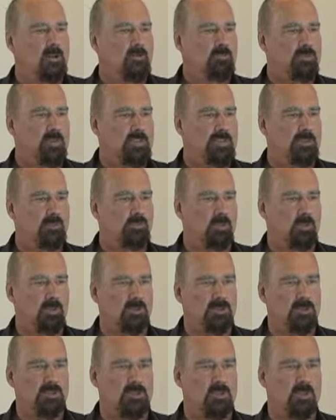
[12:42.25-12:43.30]

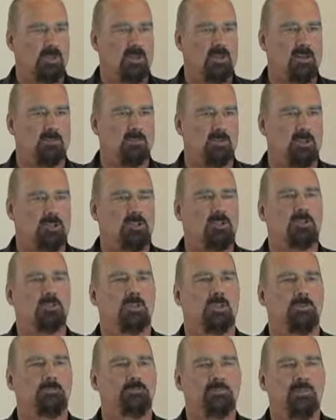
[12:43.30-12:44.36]
principles, is you can't be
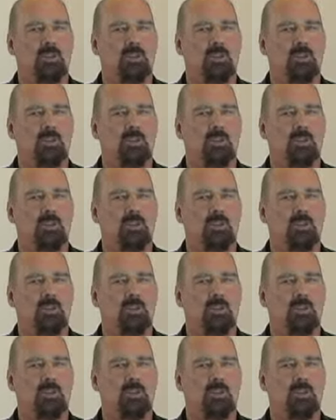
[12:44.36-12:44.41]
sure.